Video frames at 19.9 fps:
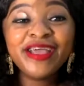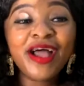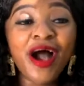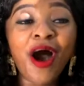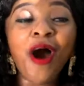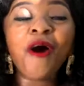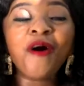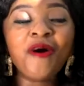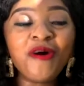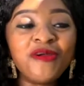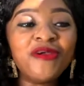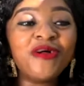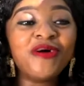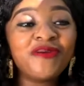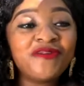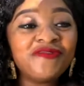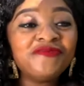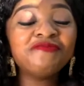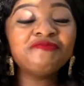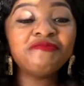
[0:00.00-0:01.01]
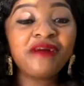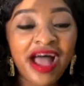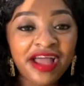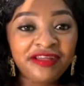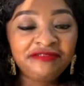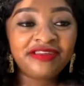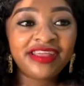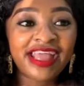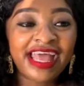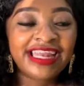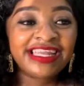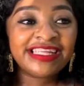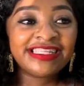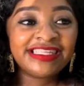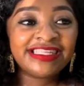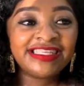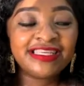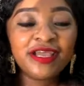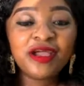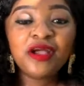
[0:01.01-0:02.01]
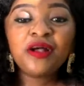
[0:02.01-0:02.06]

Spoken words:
A whole lot of my reality,